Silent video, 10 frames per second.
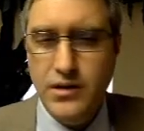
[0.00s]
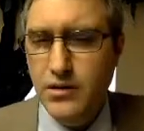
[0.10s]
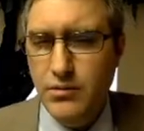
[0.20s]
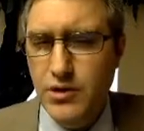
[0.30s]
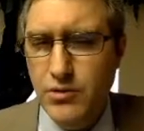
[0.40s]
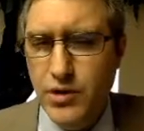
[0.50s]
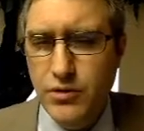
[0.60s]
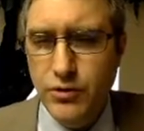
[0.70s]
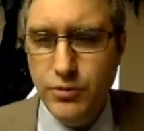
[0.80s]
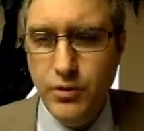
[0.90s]
When you read
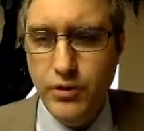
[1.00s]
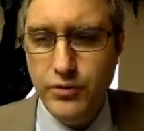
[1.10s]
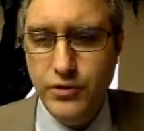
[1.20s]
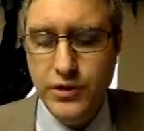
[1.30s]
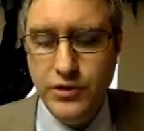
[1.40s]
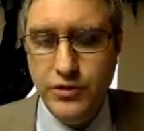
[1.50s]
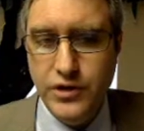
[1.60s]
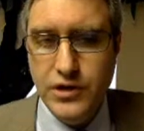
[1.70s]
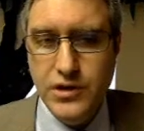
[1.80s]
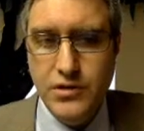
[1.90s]
those words, do you
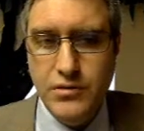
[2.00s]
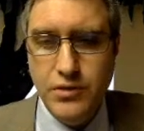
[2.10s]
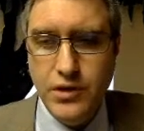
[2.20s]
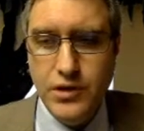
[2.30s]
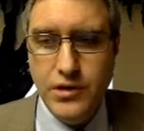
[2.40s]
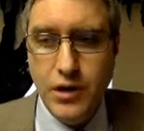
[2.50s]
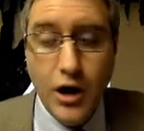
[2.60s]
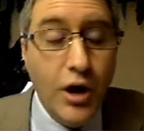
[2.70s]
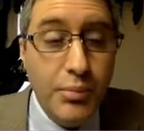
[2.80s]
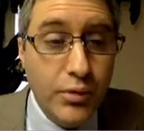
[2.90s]
see the
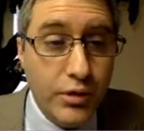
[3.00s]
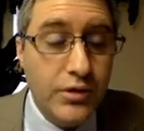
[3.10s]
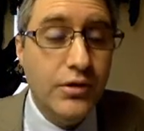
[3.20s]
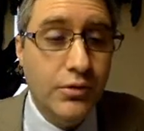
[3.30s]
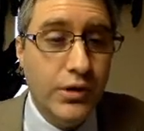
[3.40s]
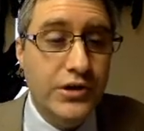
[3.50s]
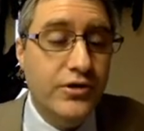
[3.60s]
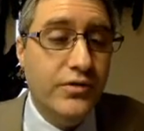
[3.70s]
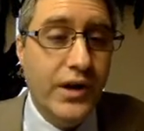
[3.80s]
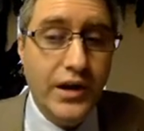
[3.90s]
upward reach
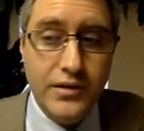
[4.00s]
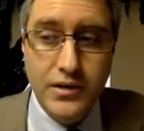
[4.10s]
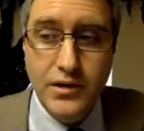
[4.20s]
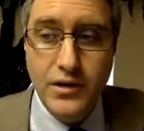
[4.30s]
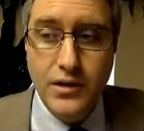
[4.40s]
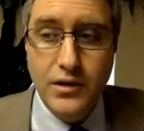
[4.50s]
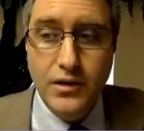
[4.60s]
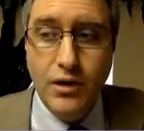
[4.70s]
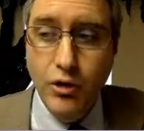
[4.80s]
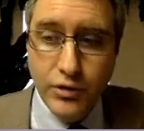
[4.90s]
of that?
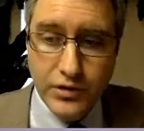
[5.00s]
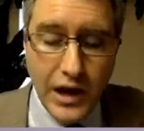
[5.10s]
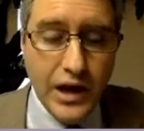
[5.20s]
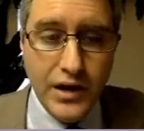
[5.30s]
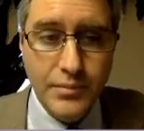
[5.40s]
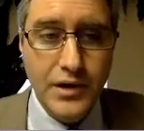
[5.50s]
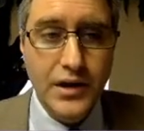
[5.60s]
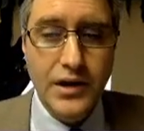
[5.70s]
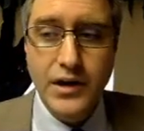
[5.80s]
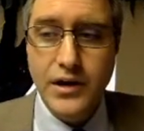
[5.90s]
Over time,
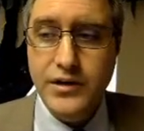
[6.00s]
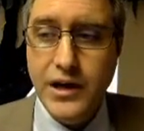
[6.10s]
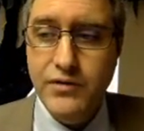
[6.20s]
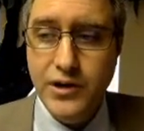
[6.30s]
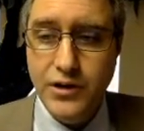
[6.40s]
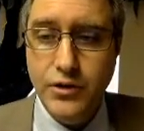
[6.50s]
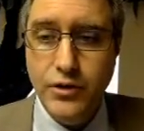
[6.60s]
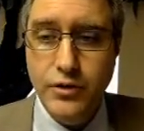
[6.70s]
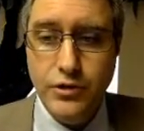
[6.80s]
David had learned